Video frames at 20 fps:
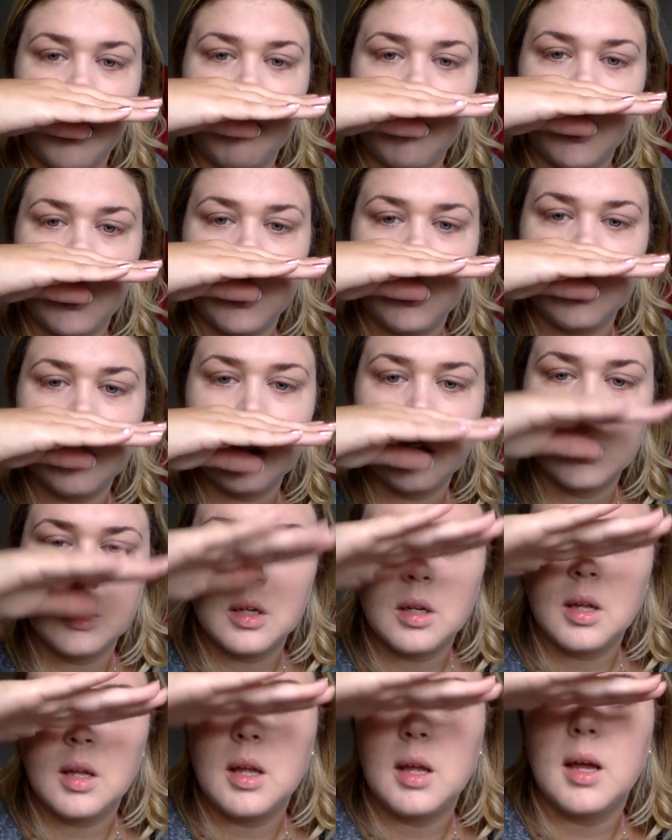round,
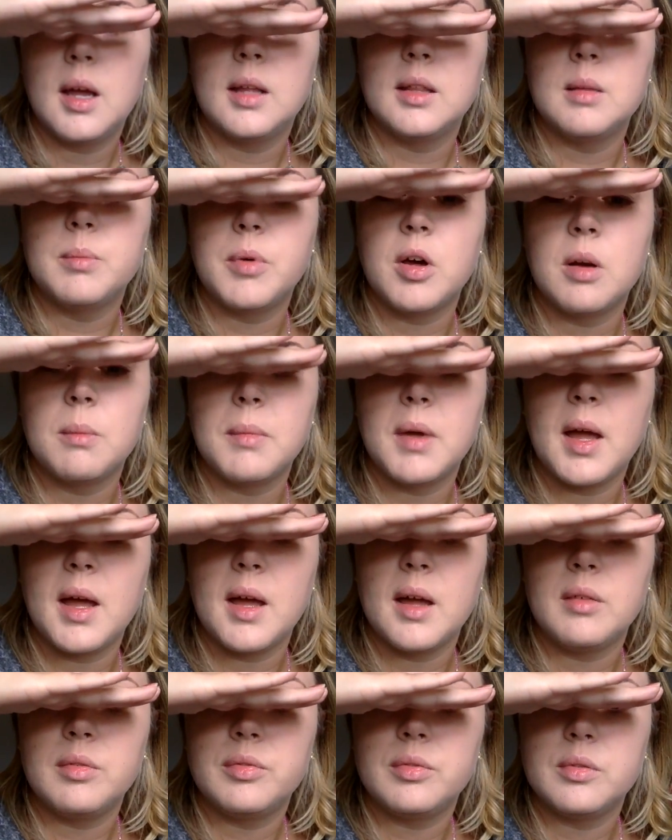and the bottom
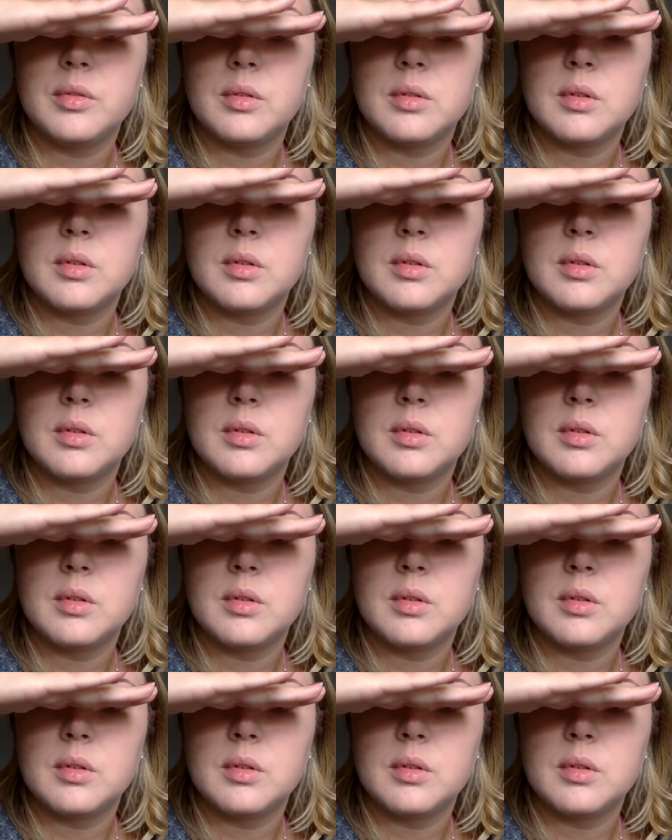half